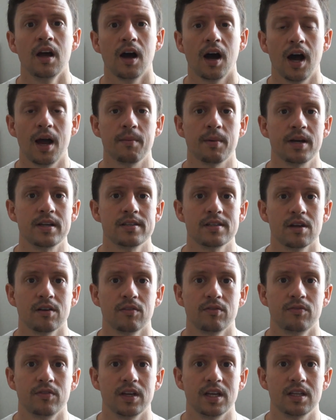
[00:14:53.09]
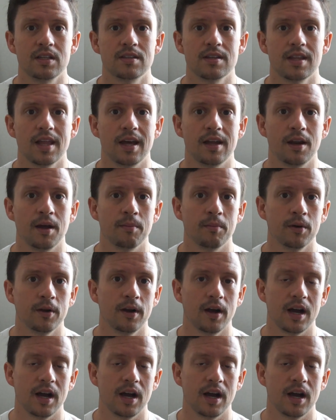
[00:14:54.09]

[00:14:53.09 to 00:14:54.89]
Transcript: I myself fit into that number.